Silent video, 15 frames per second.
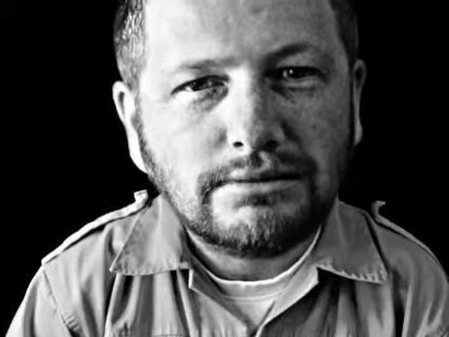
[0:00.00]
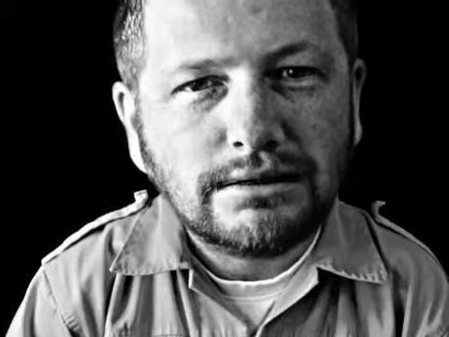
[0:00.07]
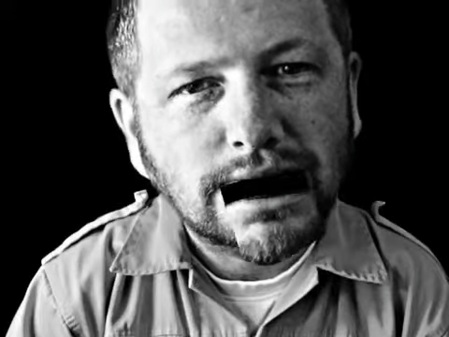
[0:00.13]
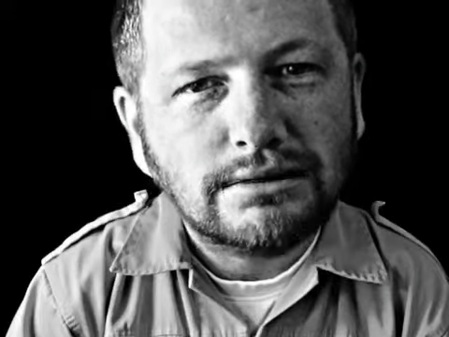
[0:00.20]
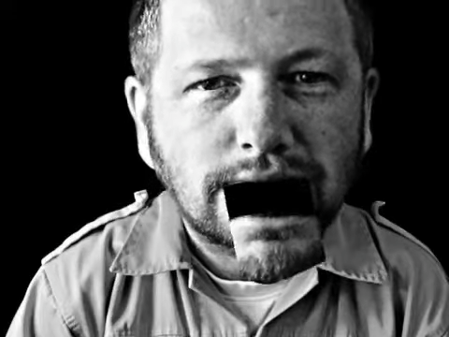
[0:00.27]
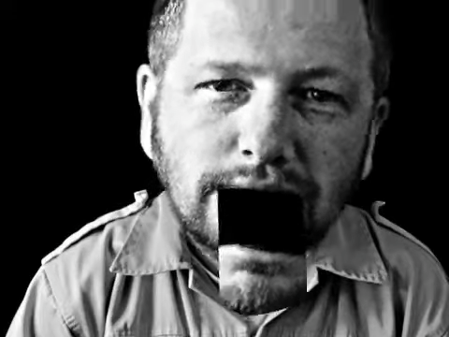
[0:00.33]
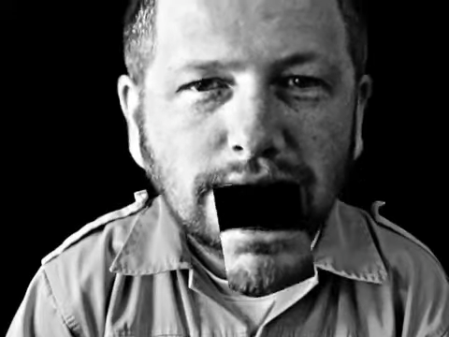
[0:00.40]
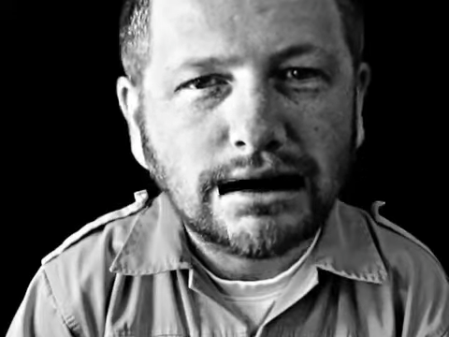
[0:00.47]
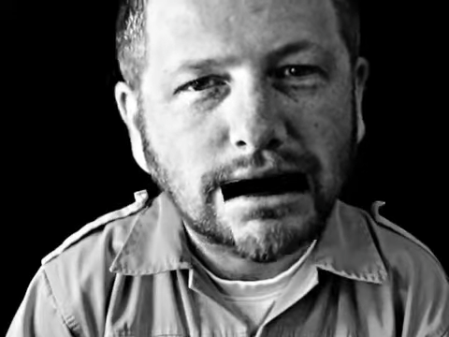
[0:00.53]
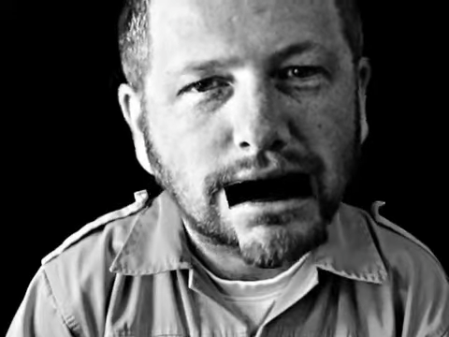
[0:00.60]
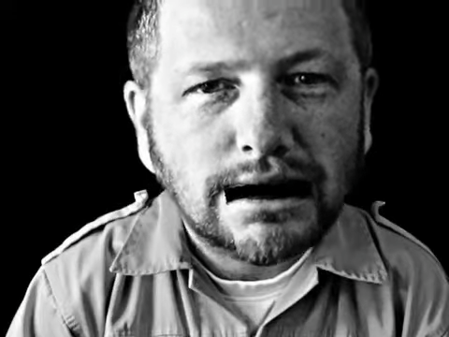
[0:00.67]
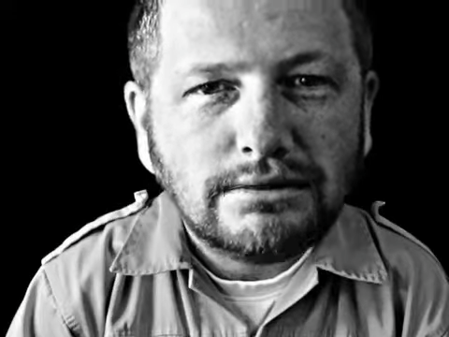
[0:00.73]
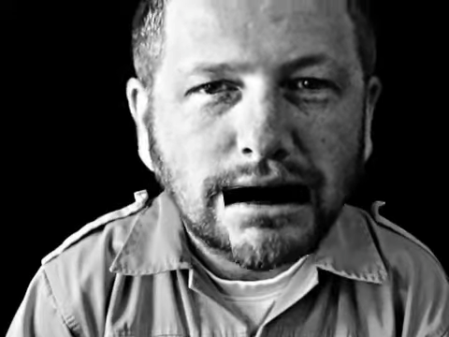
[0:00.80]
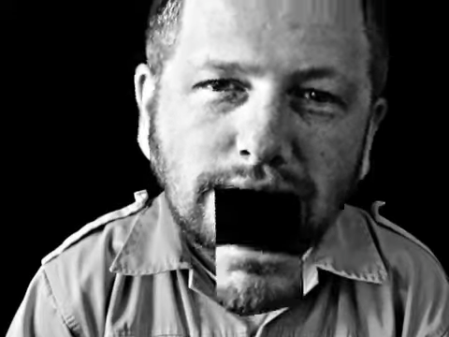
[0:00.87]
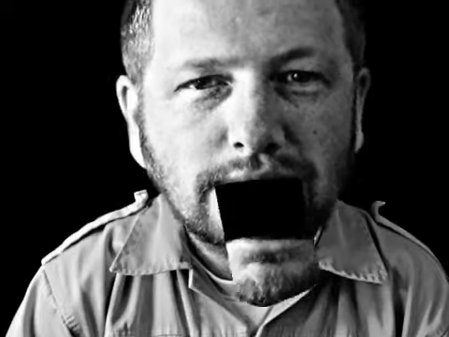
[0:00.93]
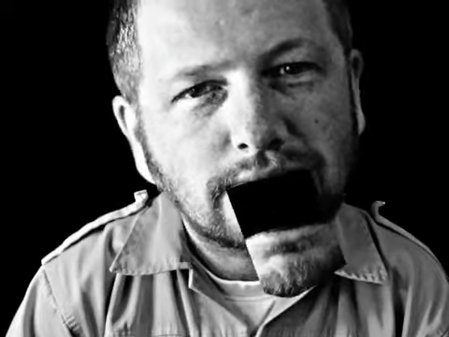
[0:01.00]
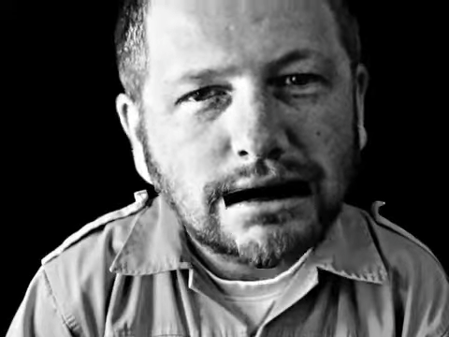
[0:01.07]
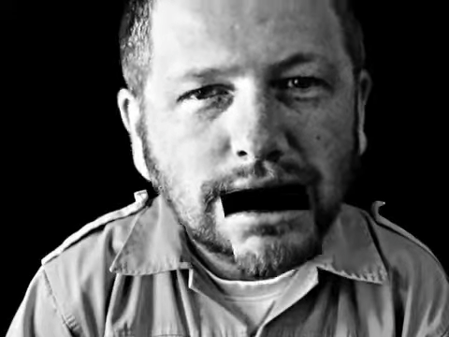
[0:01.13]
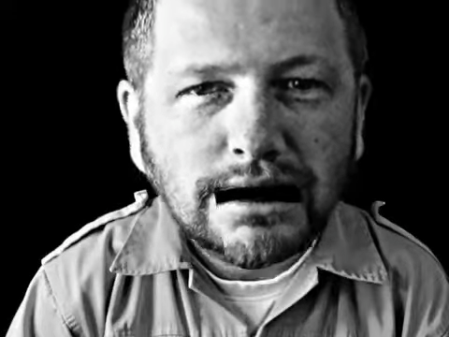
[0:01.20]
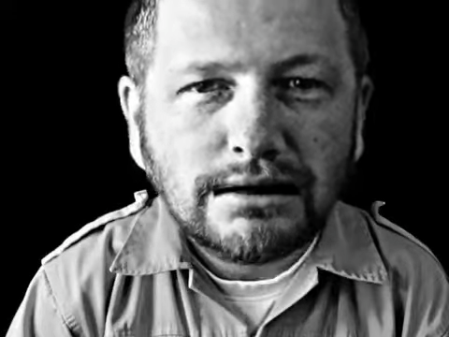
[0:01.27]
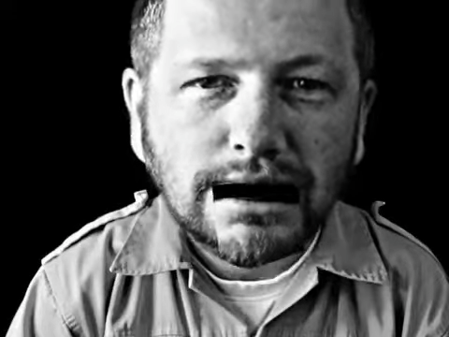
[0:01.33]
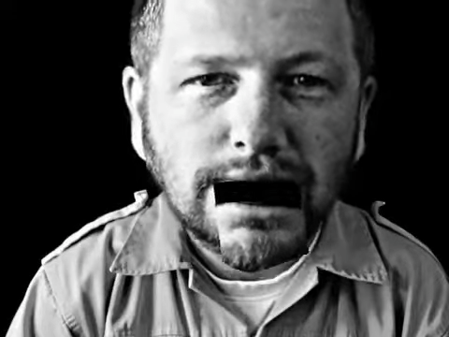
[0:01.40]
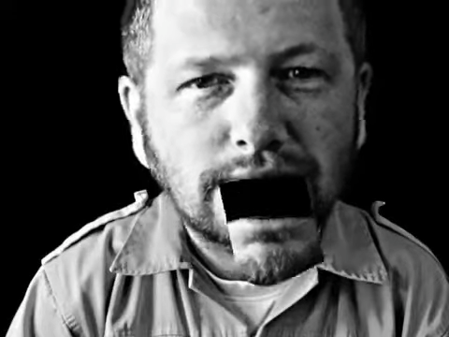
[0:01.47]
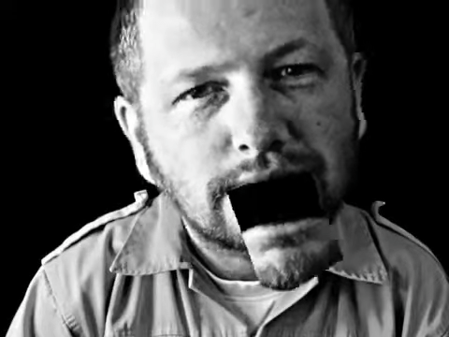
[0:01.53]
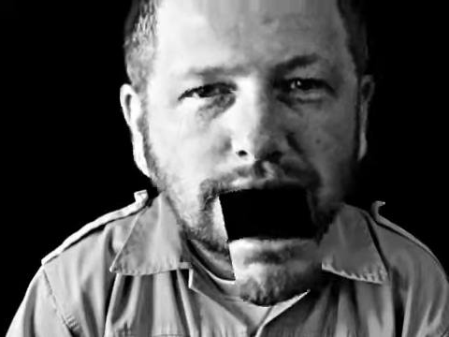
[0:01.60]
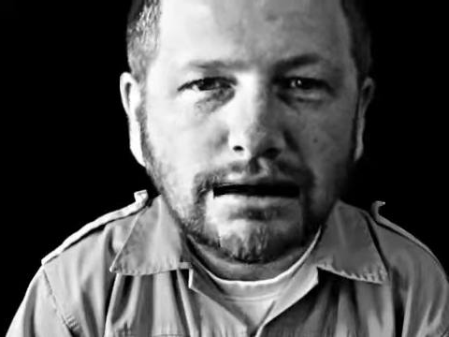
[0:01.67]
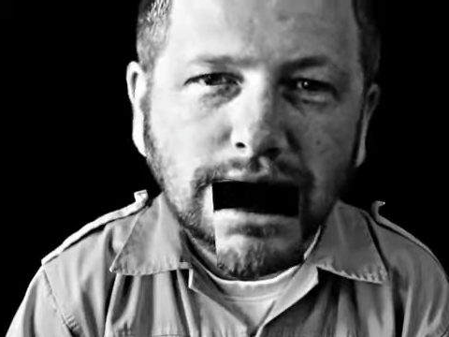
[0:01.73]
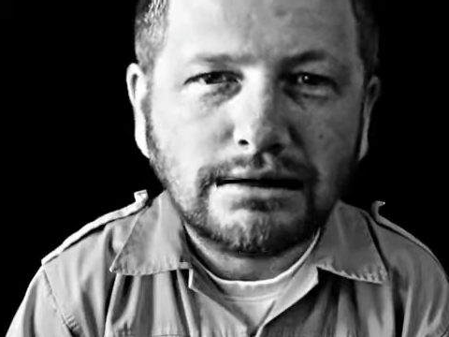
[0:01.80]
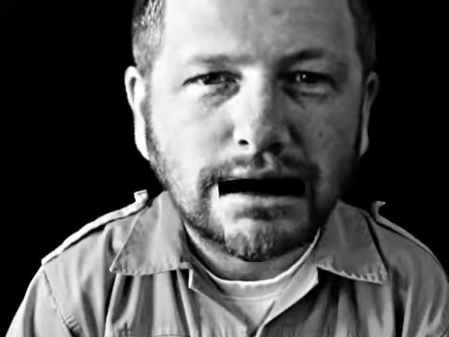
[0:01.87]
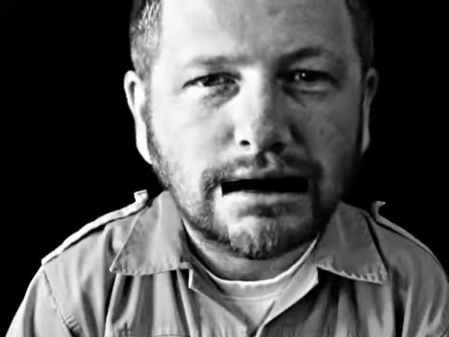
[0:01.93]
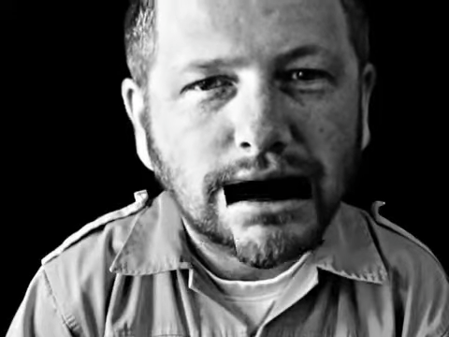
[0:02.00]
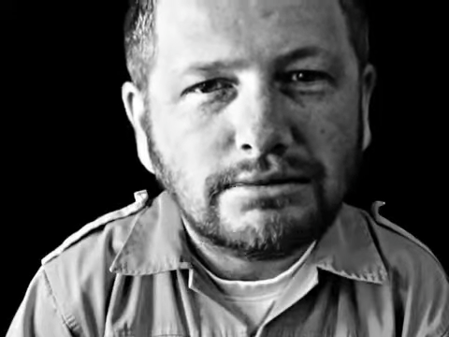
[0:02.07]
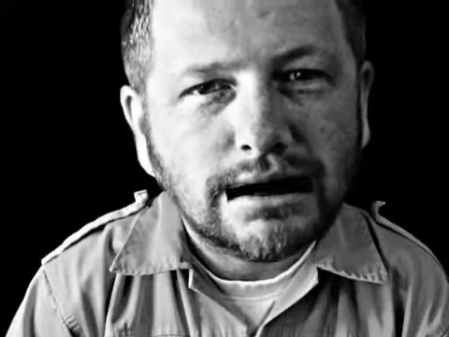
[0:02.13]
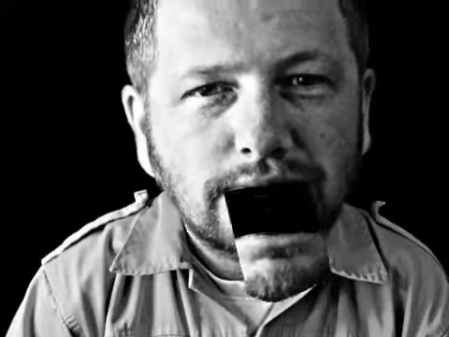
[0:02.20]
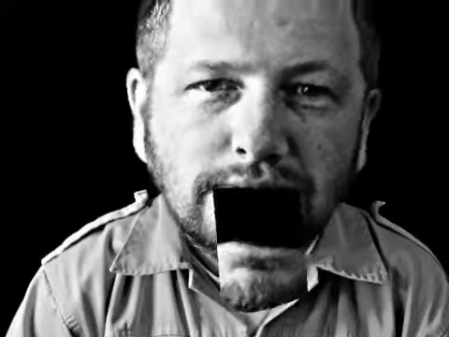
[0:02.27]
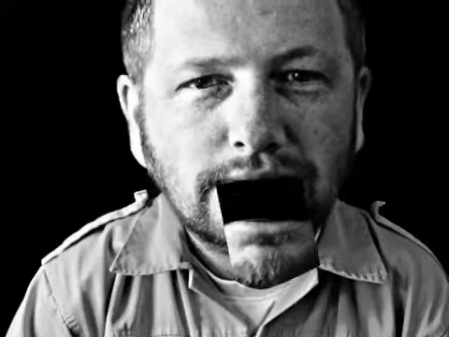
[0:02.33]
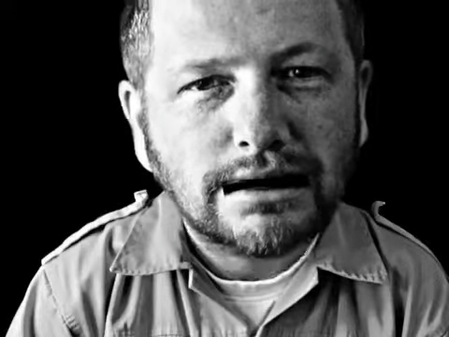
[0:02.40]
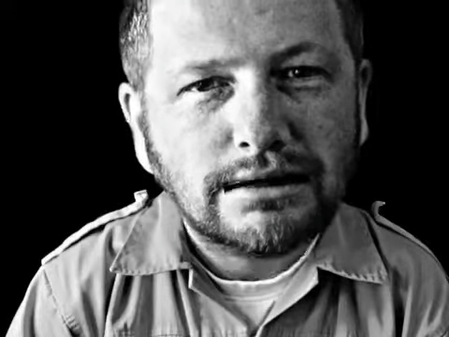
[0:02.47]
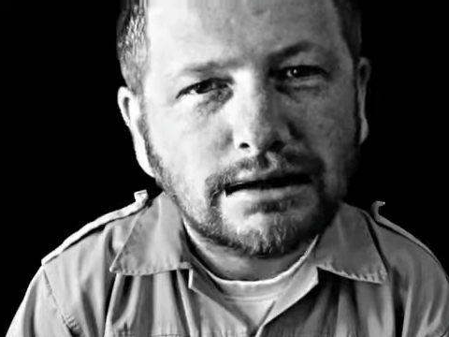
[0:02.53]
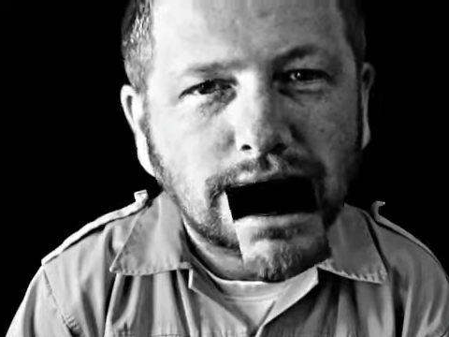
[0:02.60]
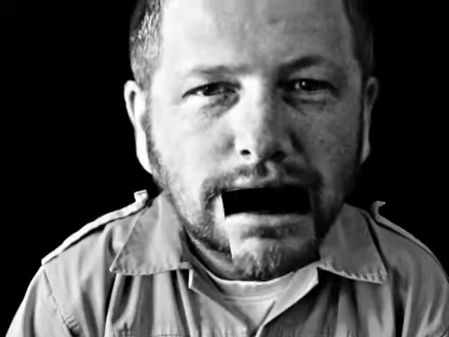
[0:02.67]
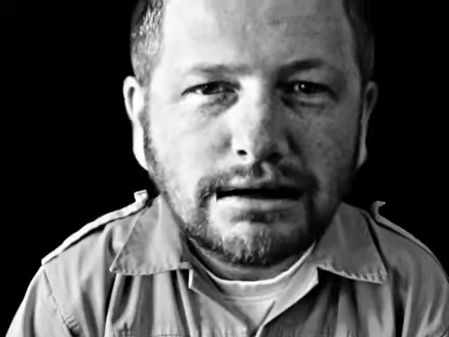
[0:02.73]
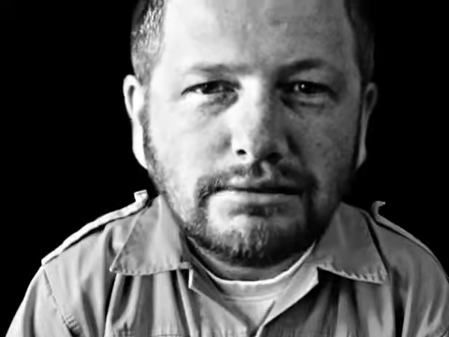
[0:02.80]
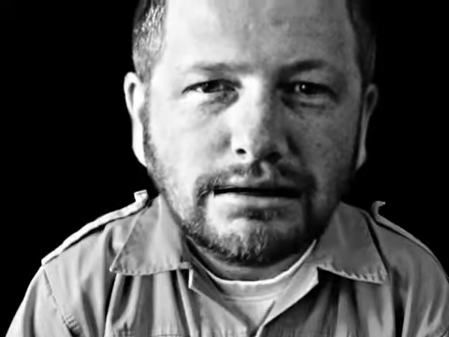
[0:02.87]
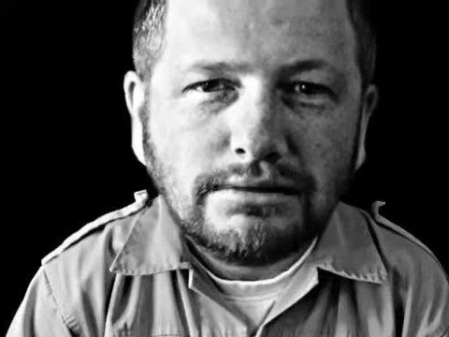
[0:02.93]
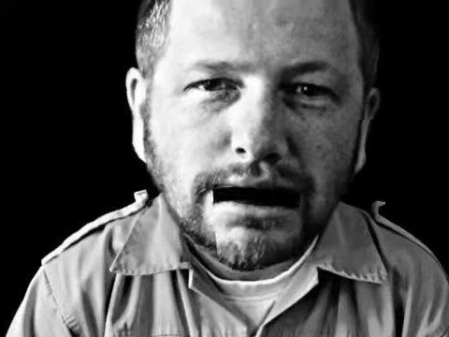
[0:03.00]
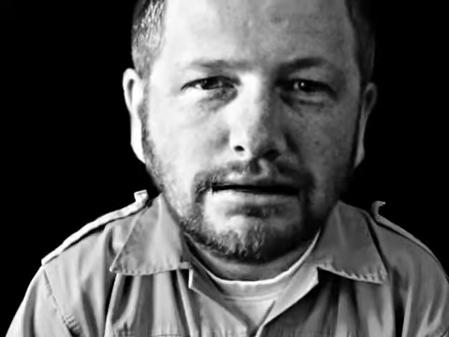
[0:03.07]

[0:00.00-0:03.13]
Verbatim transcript: I'm currently in charge of the Maersk entire fleet,